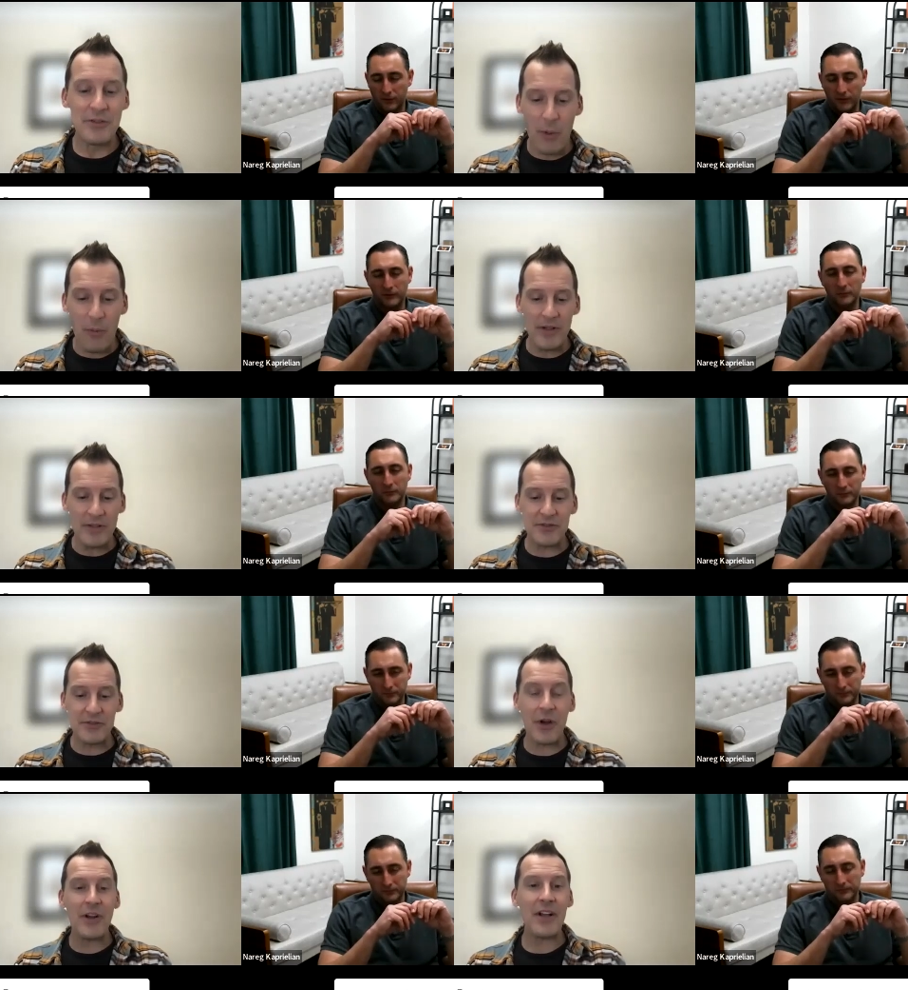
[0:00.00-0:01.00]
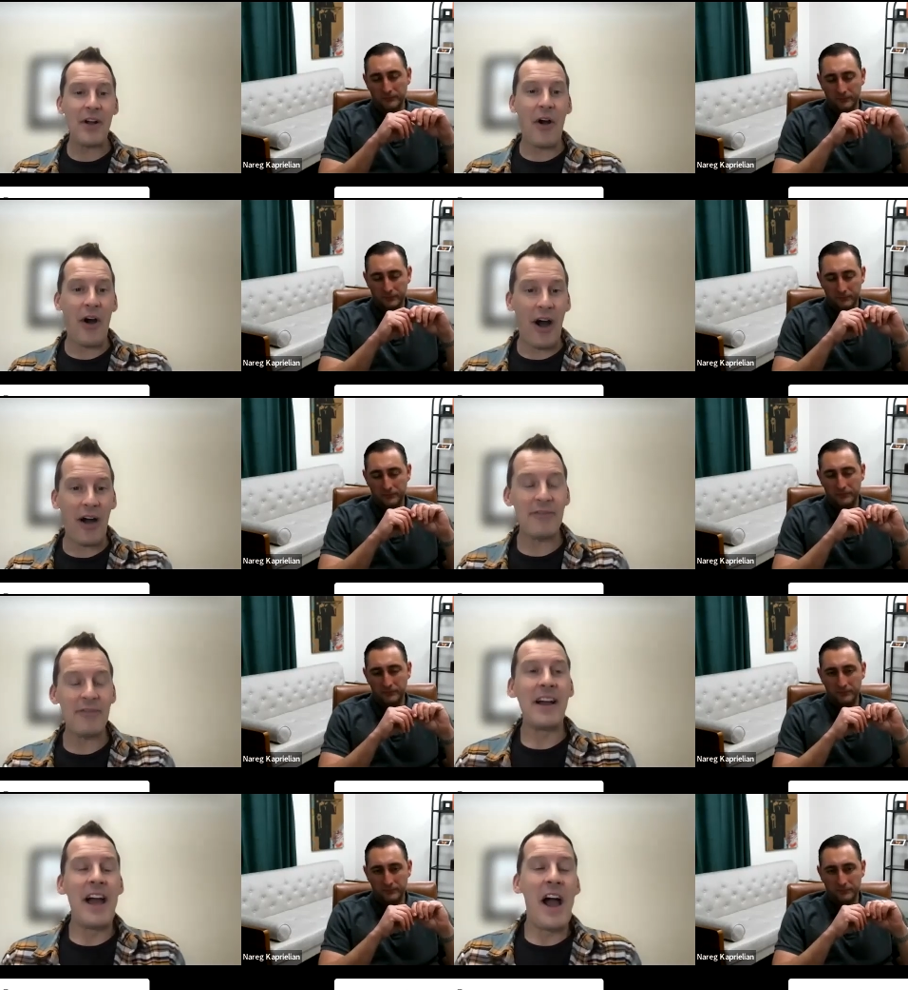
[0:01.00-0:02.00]
Speaker 1: So, starting off,
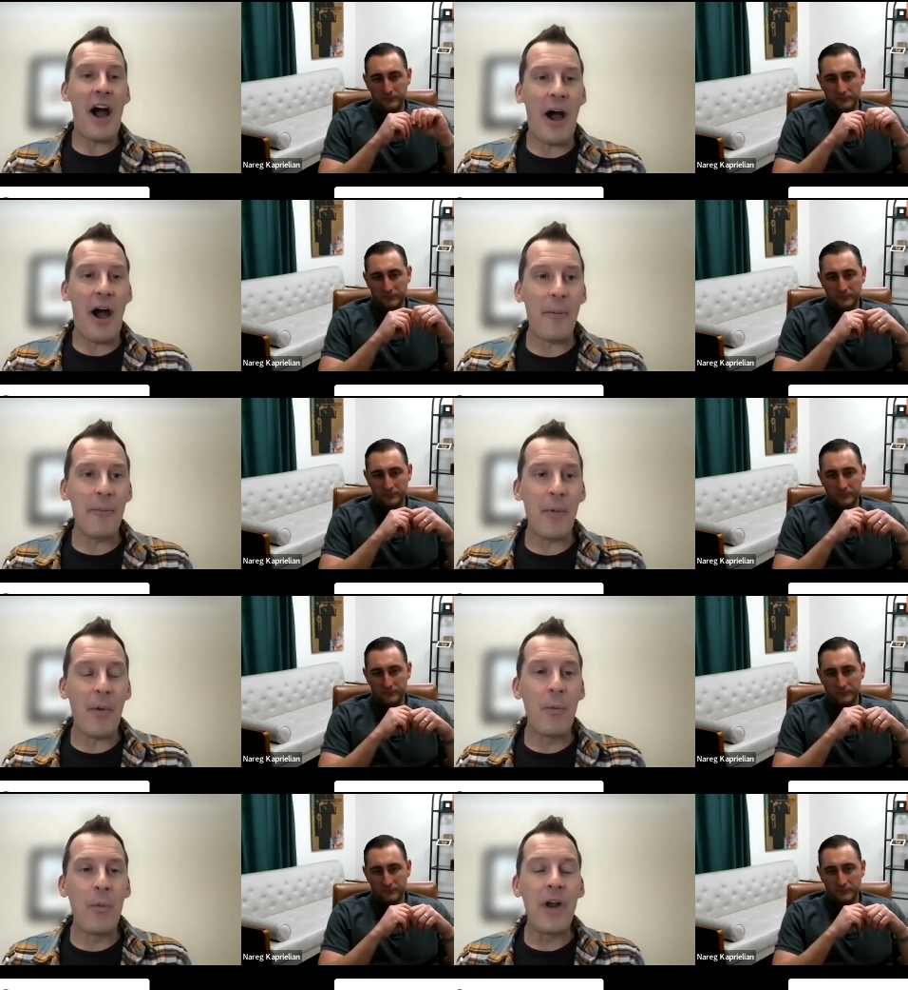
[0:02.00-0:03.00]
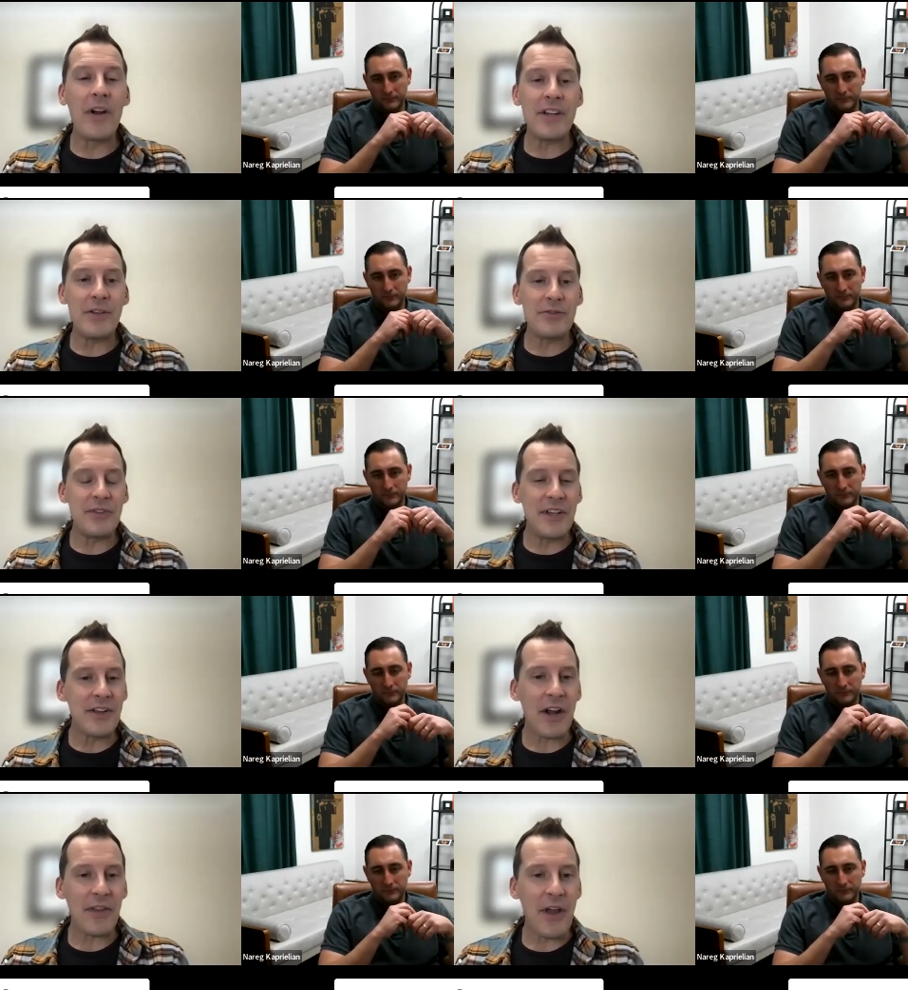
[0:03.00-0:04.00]
um, where do you see
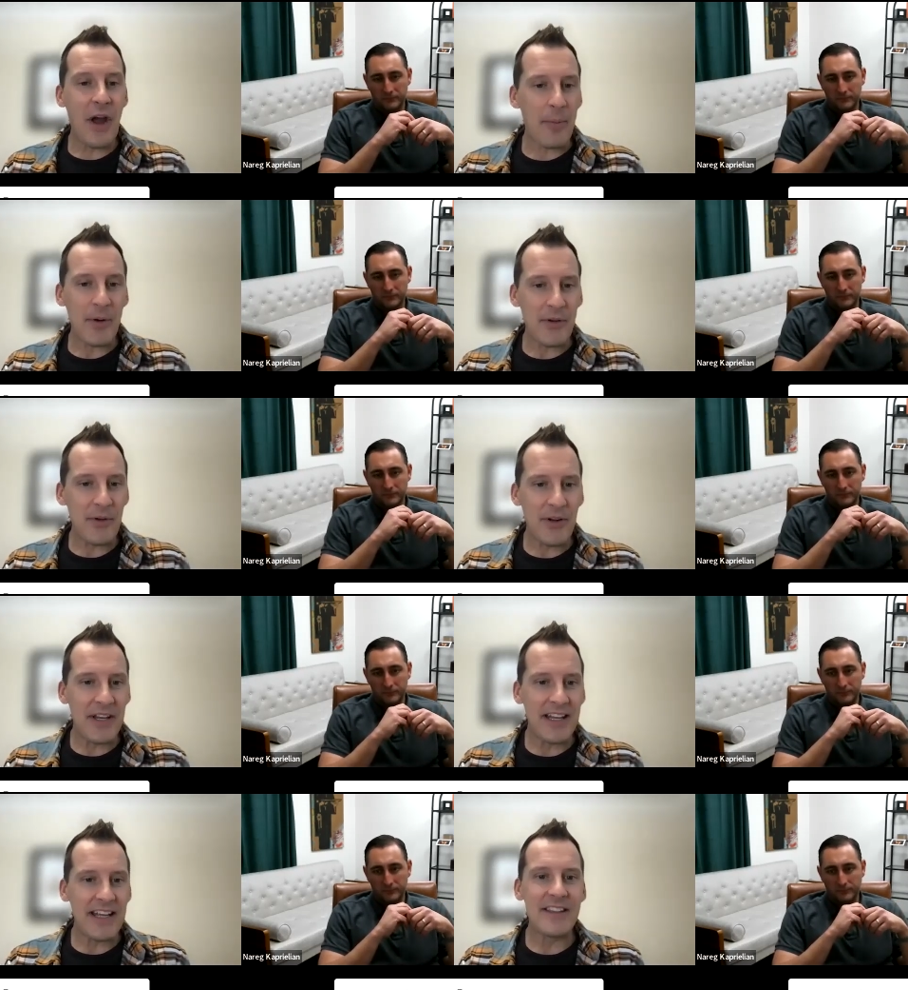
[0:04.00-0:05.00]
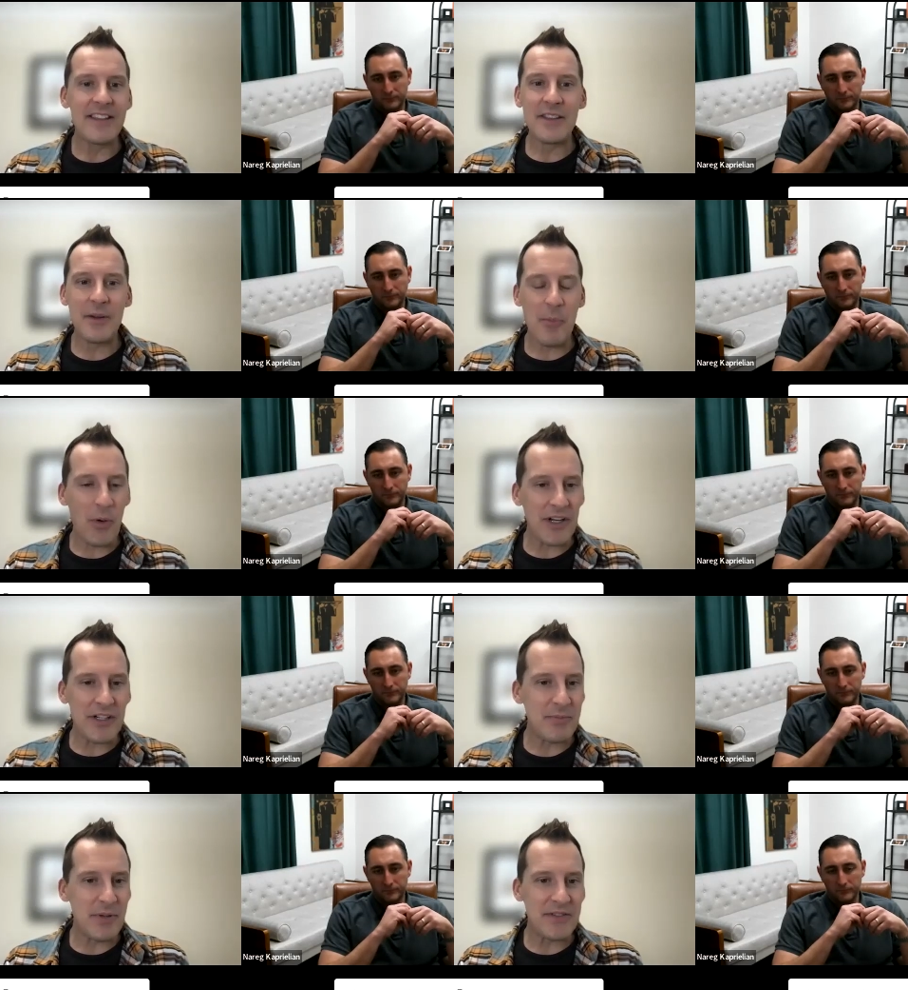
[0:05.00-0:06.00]
a lot of the opportunity in the
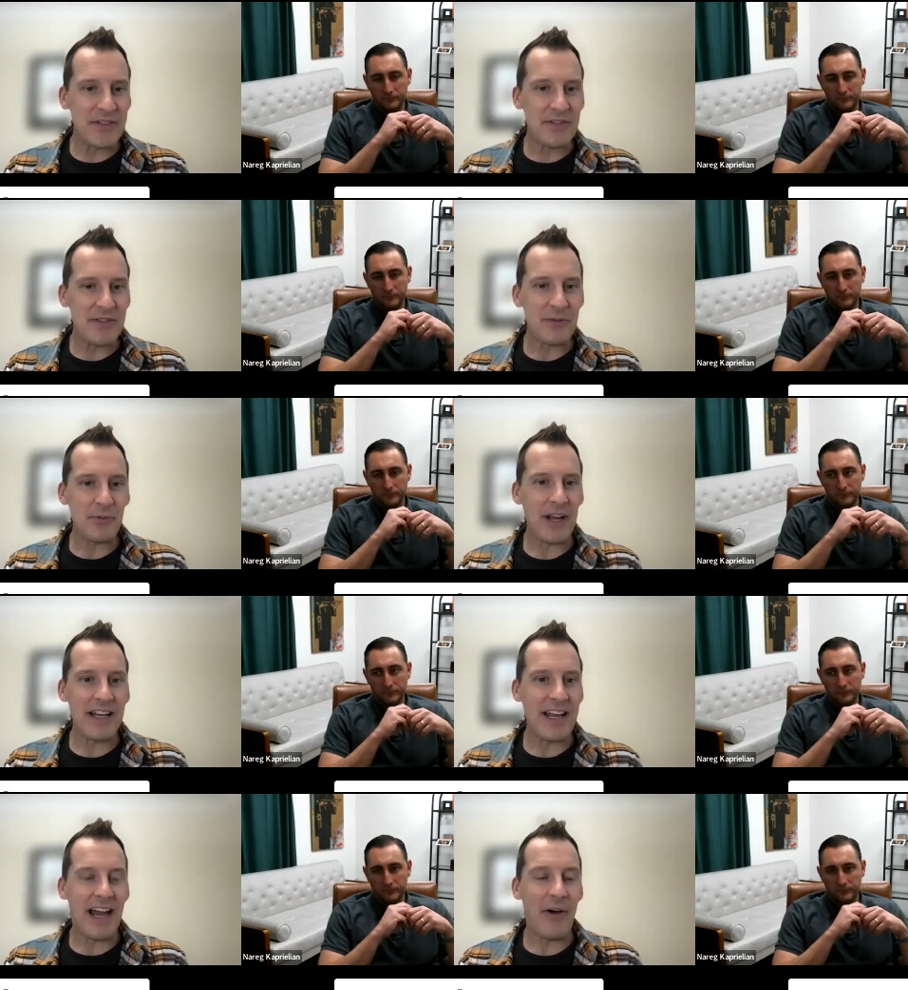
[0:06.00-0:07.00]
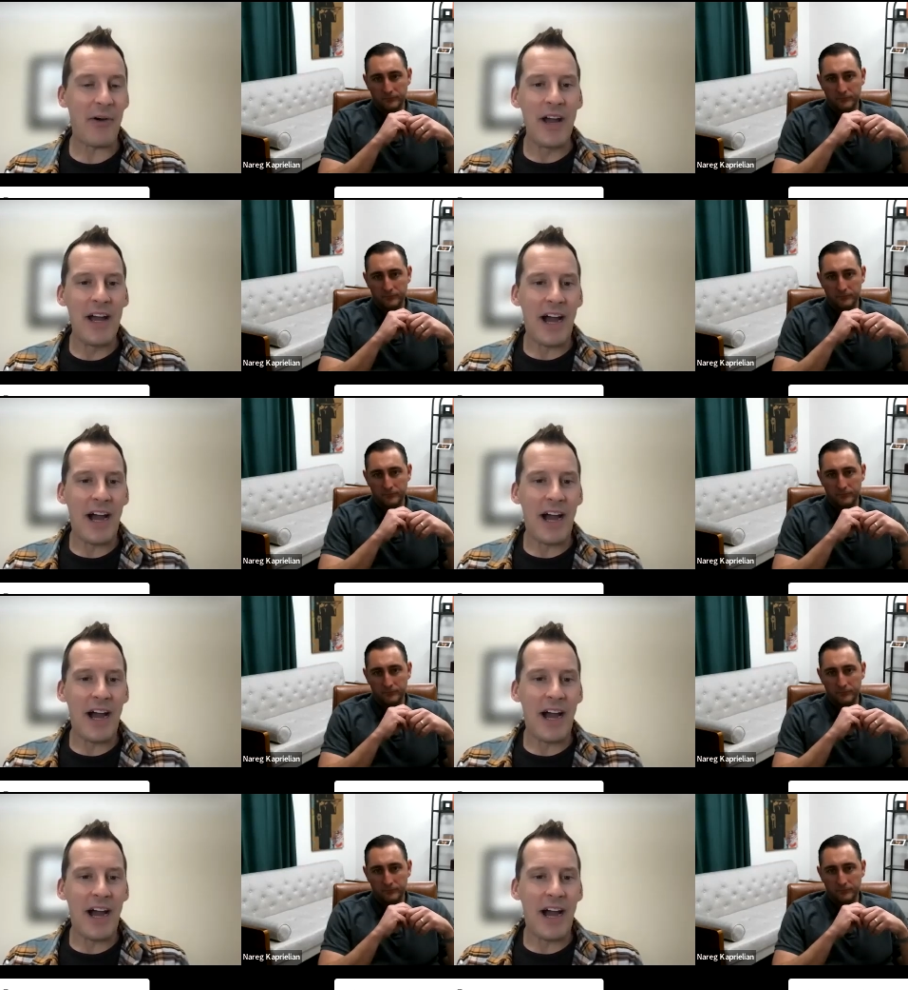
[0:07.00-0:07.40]
mortgage business right now?